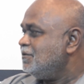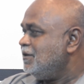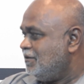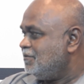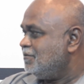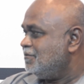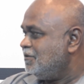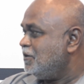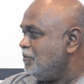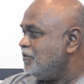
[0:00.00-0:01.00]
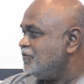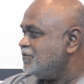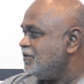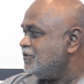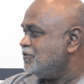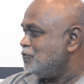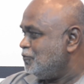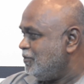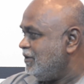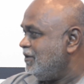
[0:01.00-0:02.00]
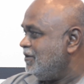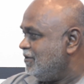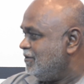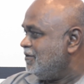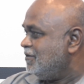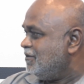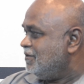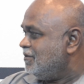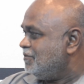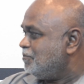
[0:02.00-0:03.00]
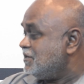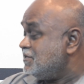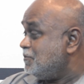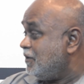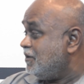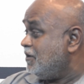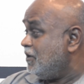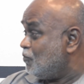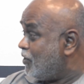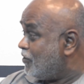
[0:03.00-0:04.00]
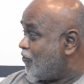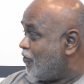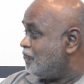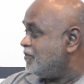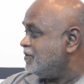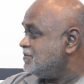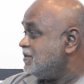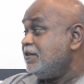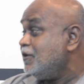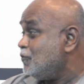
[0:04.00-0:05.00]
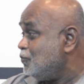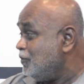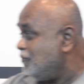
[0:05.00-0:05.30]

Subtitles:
in Girmit research to be participating in one conference, and that too